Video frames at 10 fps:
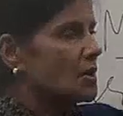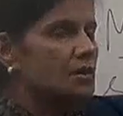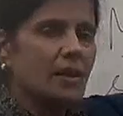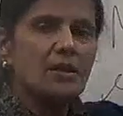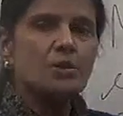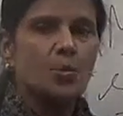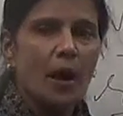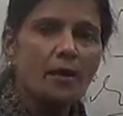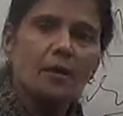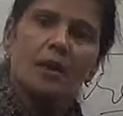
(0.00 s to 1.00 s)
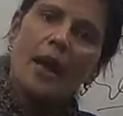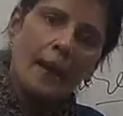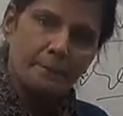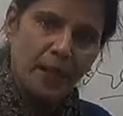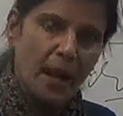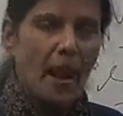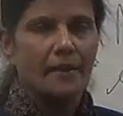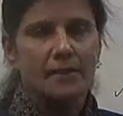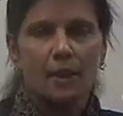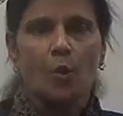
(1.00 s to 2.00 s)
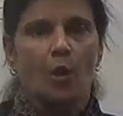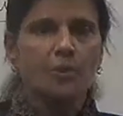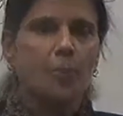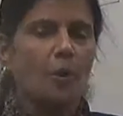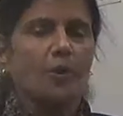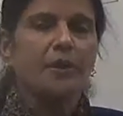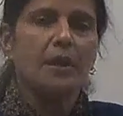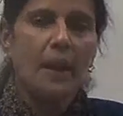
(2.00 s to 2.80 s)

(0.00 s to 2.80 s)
Dalits were happy and they got political